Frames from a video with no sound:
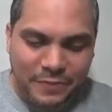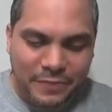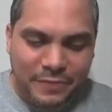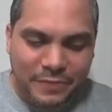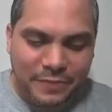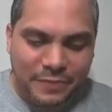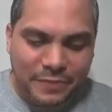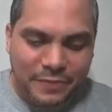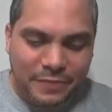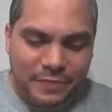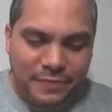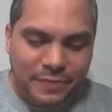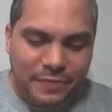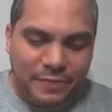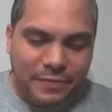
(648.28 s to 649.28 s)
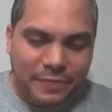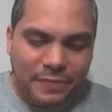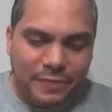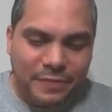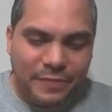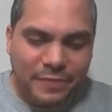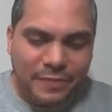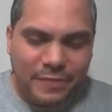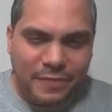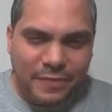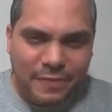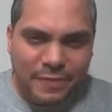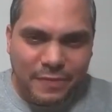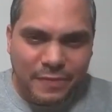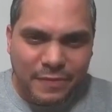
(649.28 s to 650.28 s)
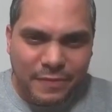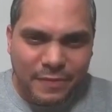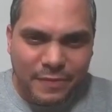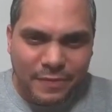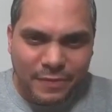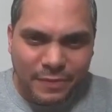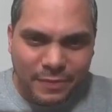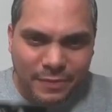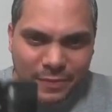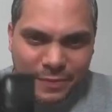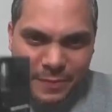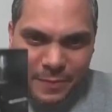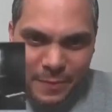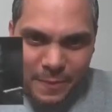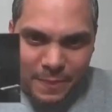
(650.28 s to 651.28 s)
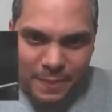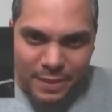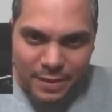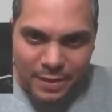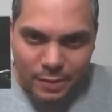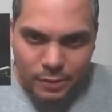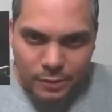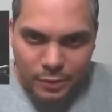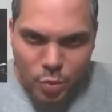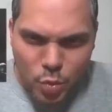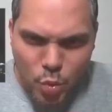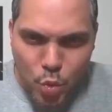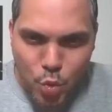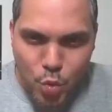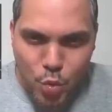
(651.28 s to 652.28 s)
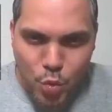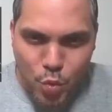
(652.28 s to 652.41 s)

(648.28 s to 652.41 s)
This person isn't speaking.